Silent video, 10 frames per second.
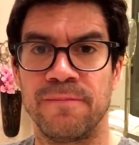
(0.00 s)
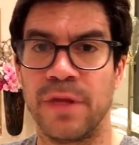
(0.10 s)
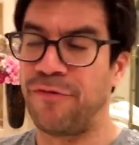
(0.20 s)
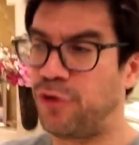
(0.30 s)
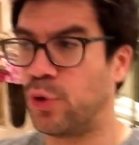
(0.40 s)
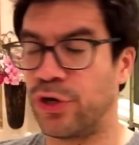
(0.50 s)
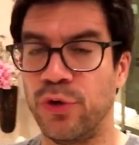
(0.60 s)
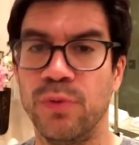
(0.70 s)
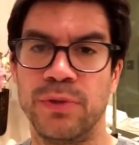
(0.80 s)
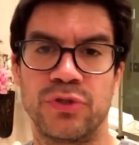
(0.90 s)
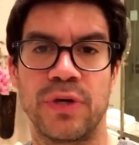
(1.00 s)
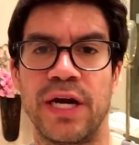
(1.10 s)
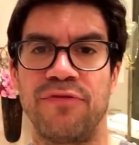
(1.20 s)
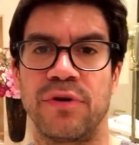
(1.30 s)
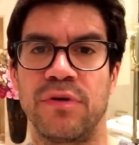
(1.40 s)
If you're an Uber
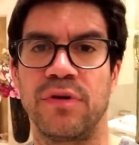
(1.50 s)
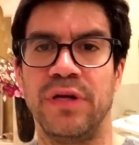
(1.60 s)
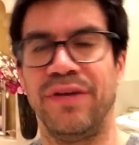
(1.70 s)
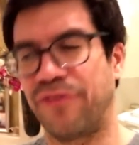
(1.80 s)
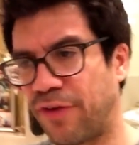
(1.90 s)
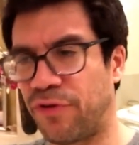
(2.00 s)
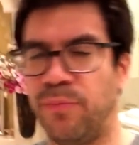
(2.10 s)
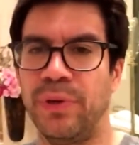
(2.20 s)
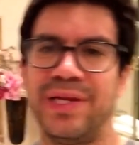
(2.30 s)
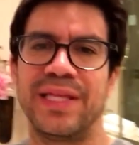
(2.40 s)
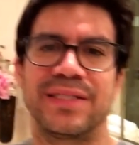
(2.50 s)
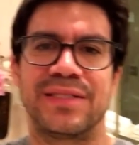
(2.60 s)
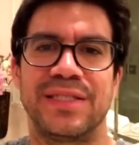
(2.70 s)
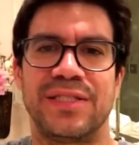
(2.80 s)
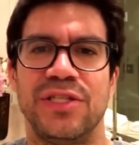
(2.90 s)
driver, if everybody that
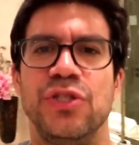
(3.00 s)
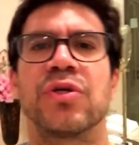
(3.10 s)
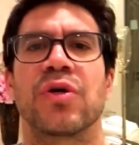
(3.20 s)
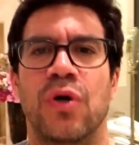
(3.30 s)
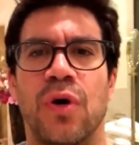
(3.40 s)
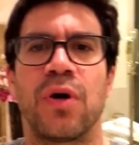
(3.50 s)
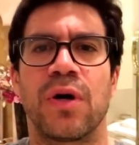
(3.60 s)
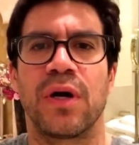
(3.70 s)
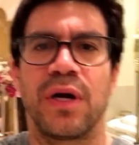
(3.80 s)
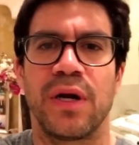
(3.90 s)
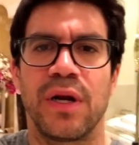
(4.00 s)
sits in your car